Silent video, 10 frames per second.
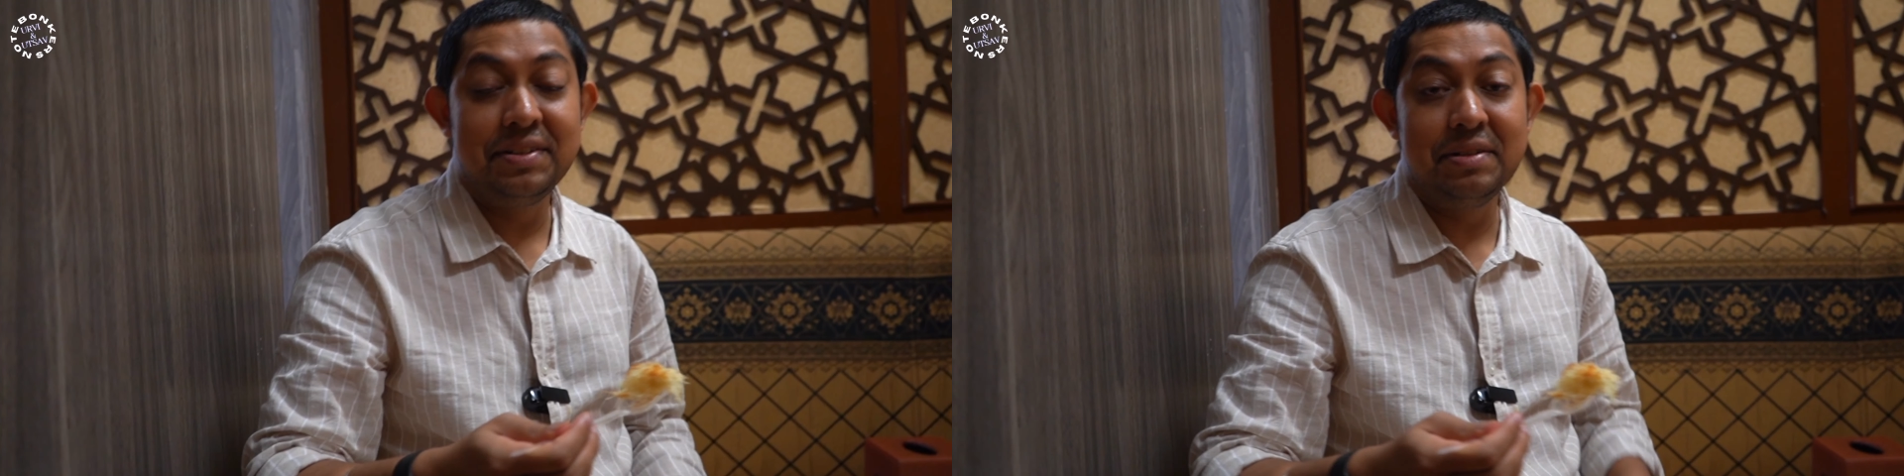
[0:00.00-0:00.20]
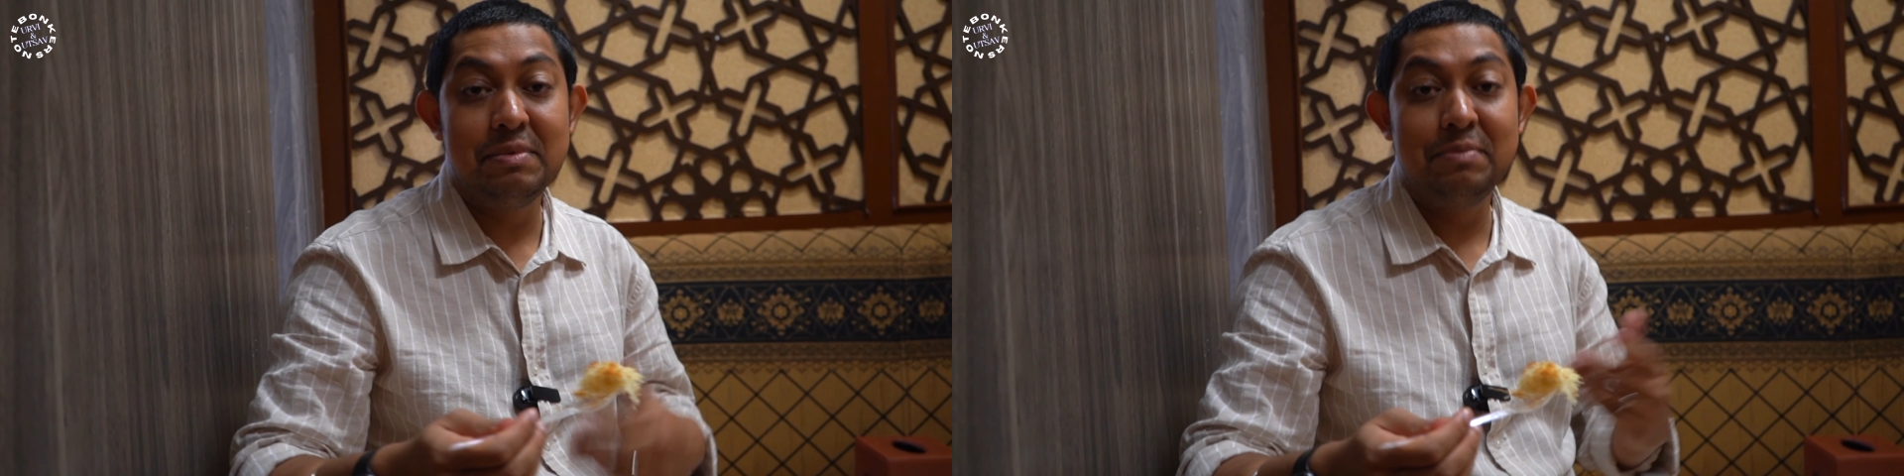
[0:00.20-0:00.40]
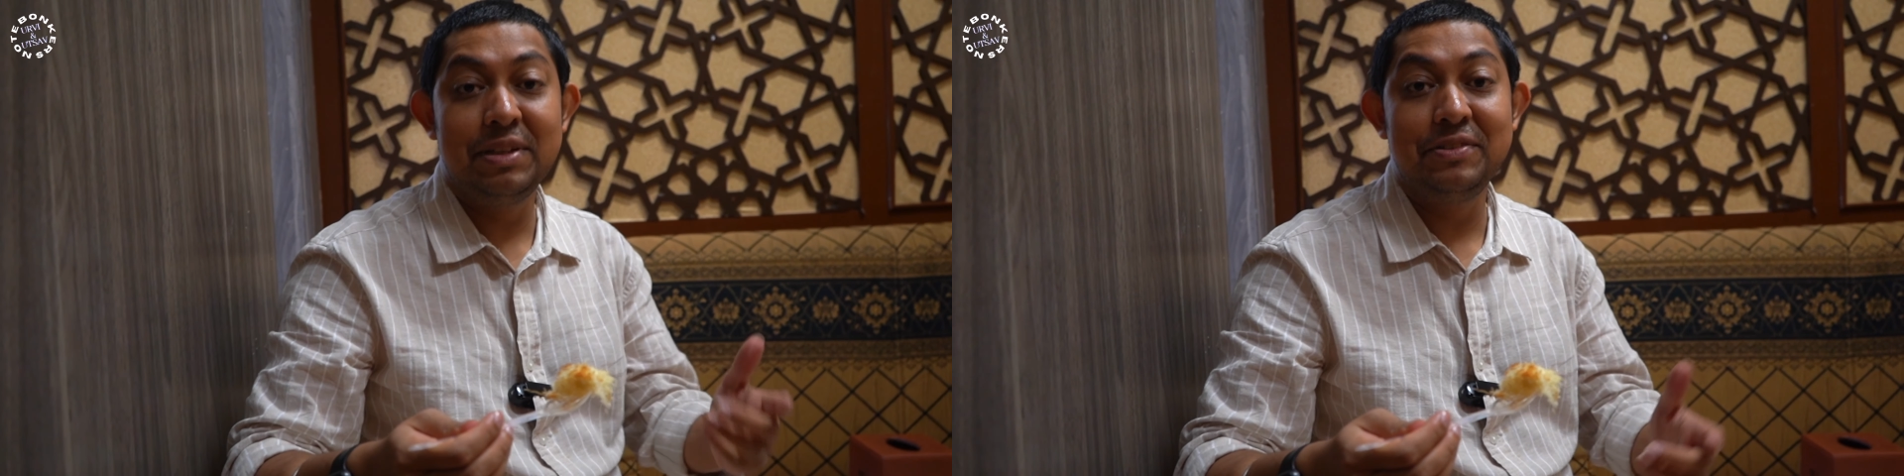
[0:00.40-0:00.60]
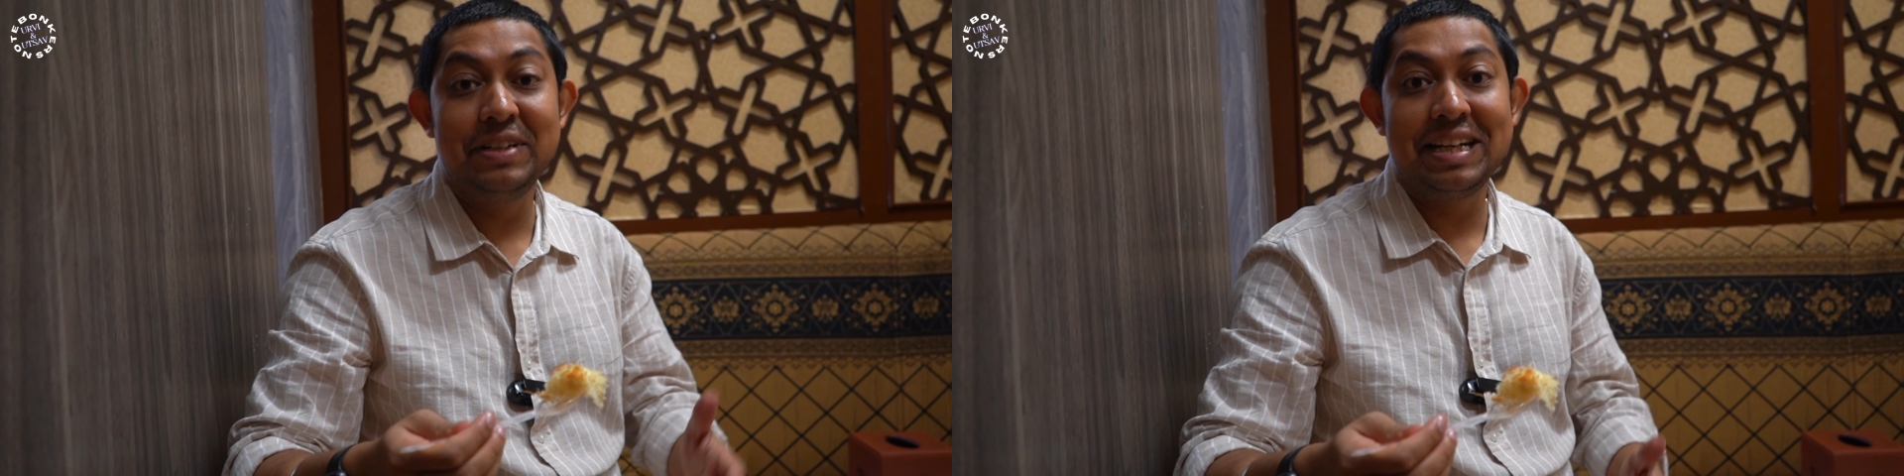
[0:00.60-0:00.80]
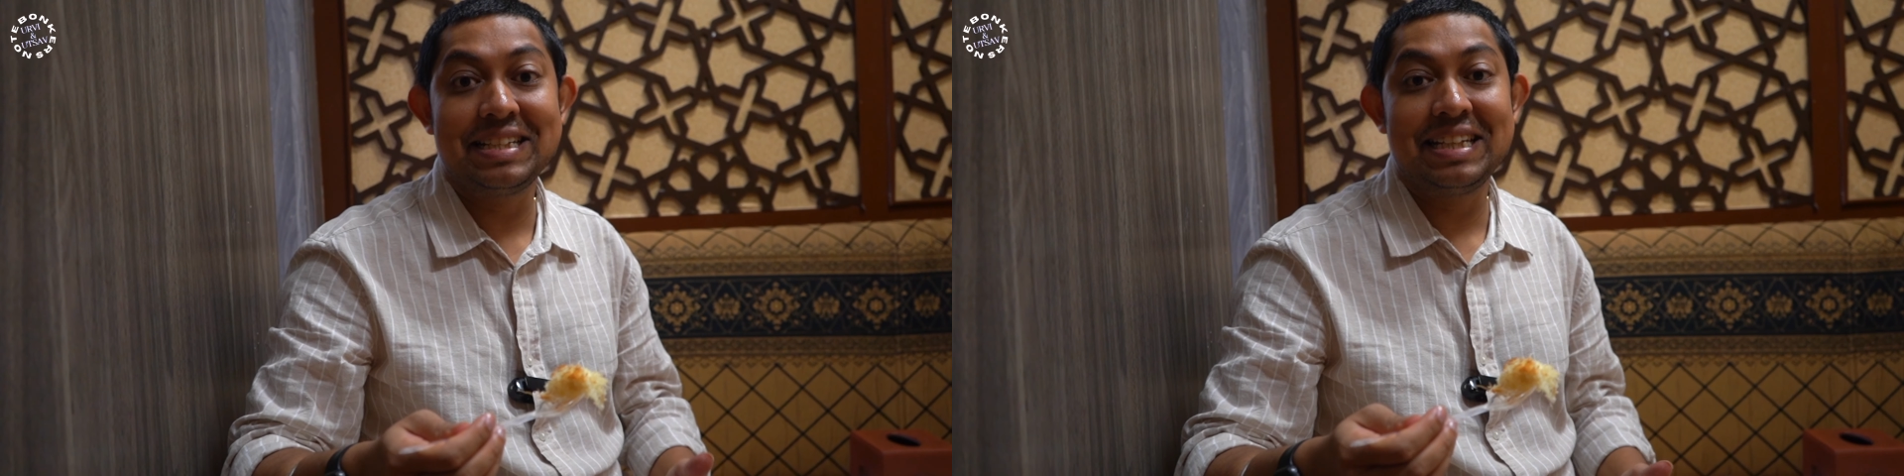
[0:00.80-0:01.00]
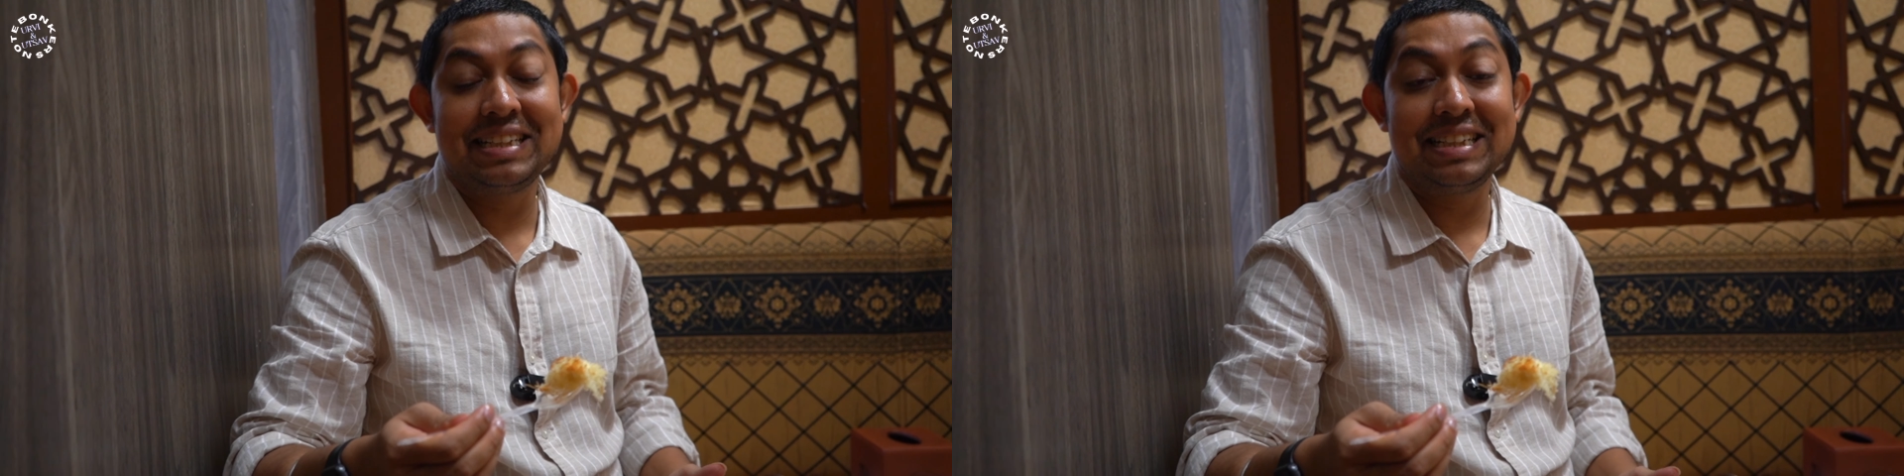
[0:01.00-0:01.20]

Remember, we had set